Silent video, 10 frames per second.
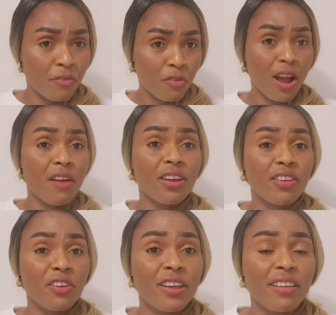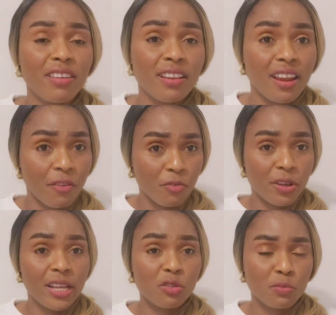you have any other thing that I
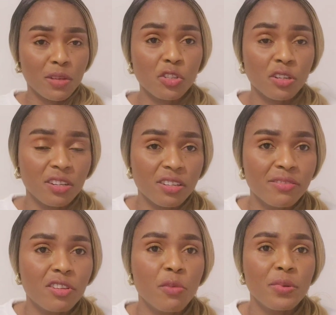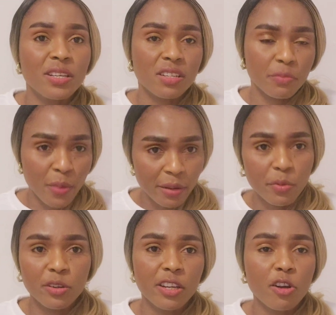forget to mention in this video, please remind
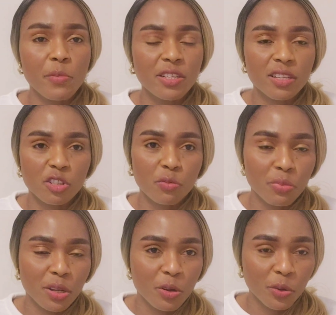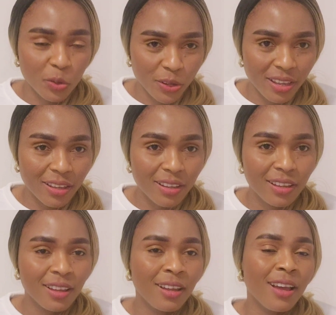me on the comment section below, okay?
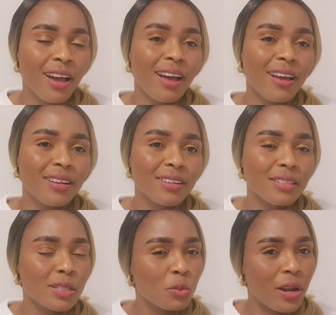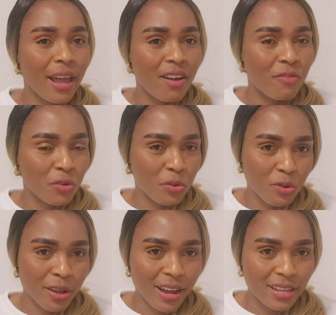And this is what I have for
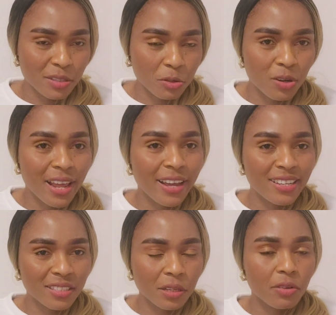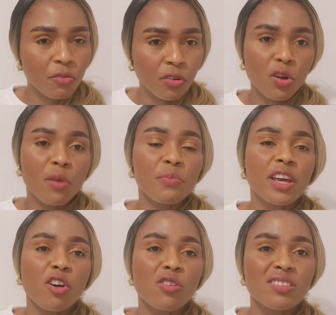you guys. Or like I said, if you come here,
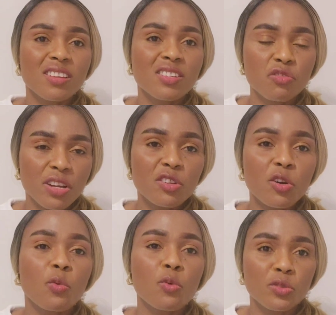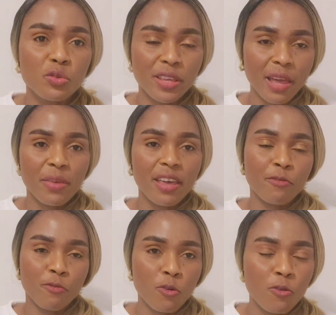concentrate on what you came here
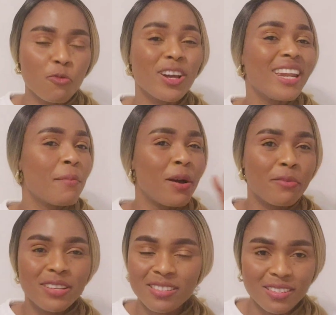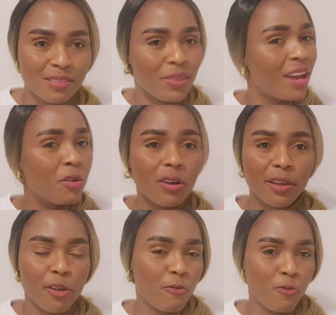for. Forget about racism. They are not
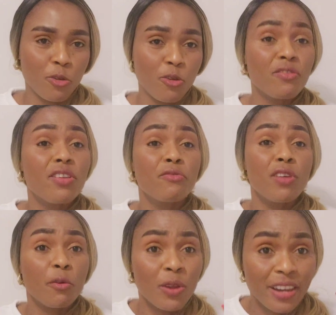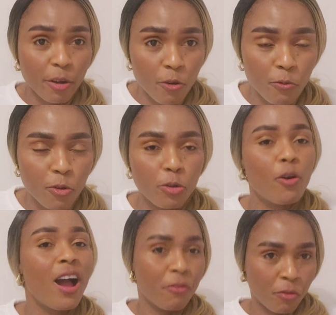looking for you. Even if when they come for
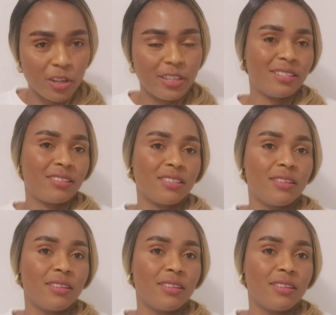you, avoid it.